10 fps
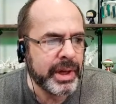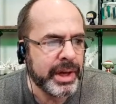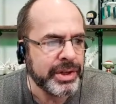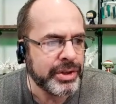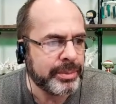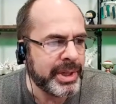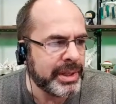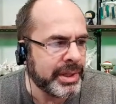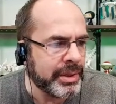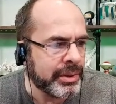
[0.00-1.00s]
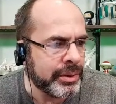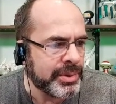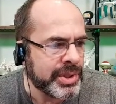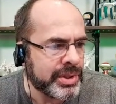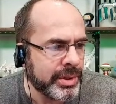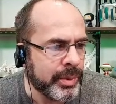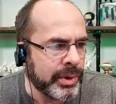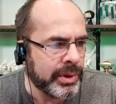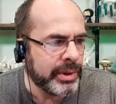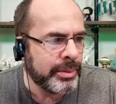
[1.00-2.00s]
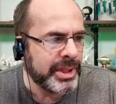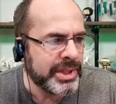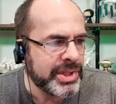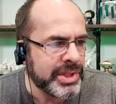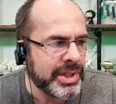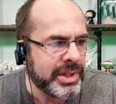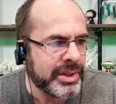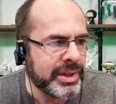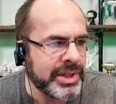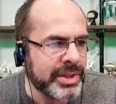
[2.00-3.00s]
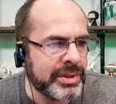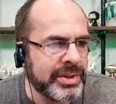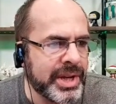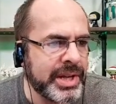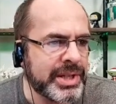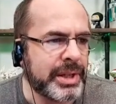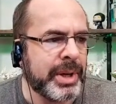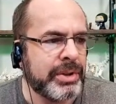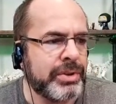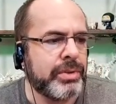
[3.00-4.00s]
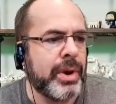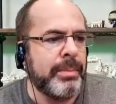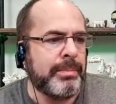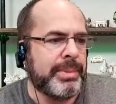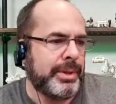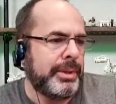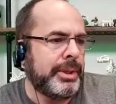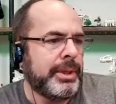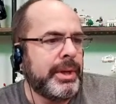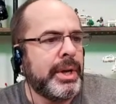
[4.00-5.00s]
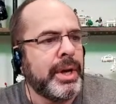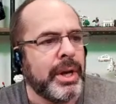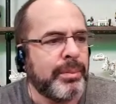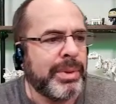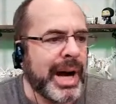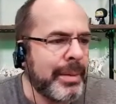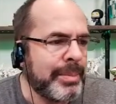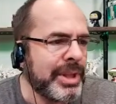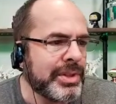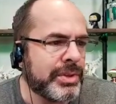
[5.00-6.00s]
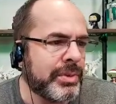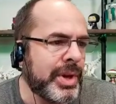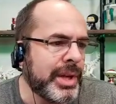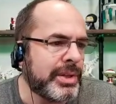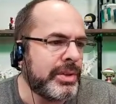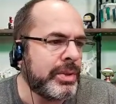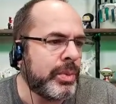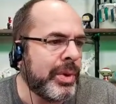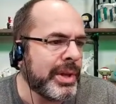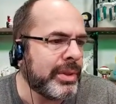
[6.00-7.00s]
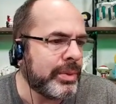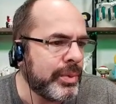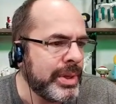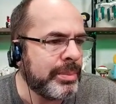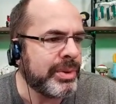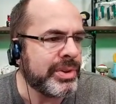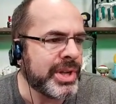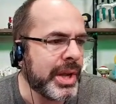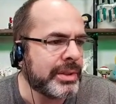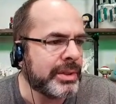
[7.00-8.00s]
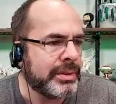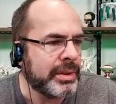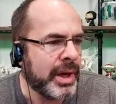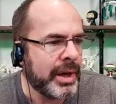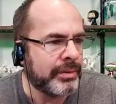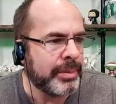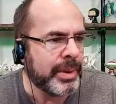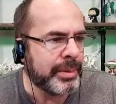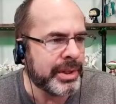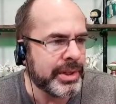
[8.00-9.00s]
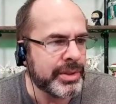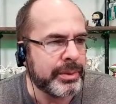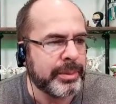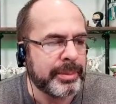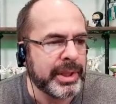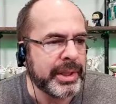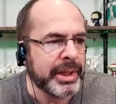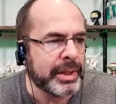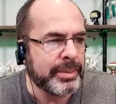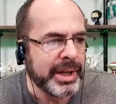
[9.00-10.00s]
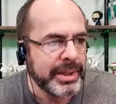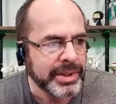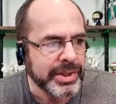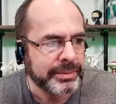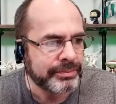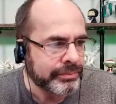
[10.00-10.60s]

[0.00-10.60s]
GOP-leaning groups. They're more globalist. They're less enthusiastic about Trump. Populist right, 23% of Republicans and Republican-leaning independents.